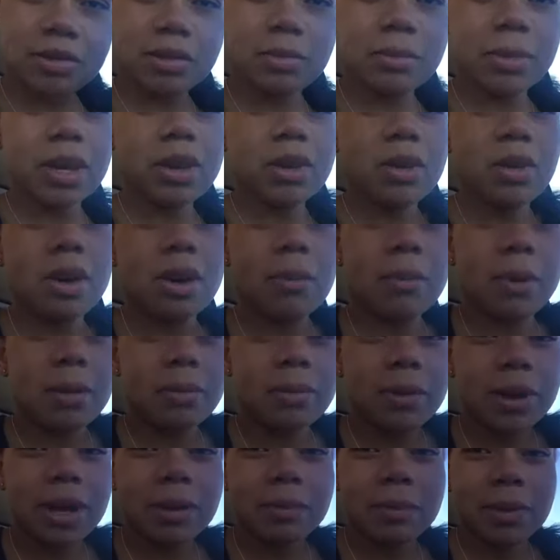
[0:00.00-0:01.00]
to my car on my
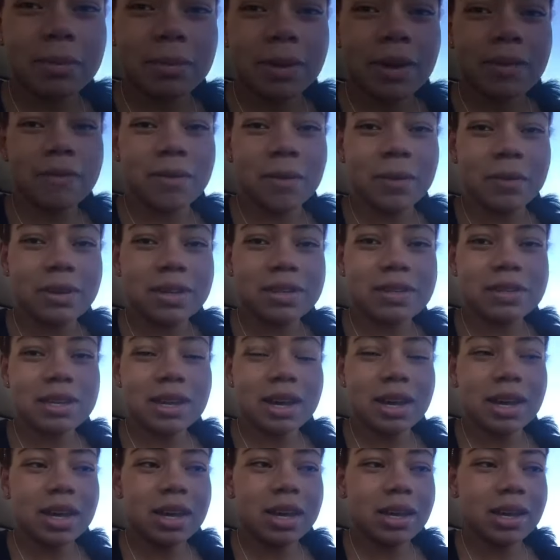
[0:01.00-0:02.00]
break, but my phone is
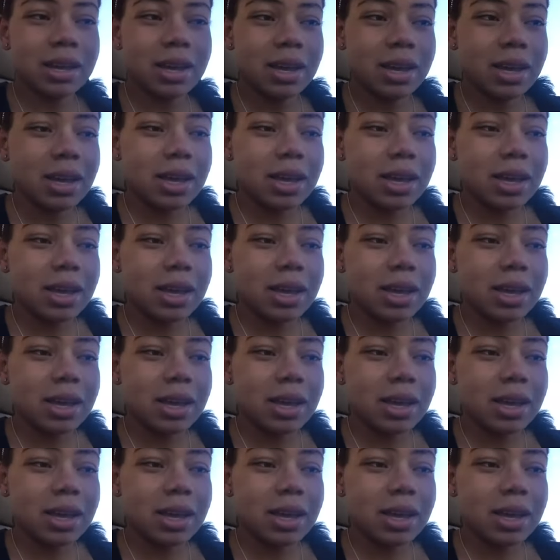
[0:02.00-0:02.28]
dying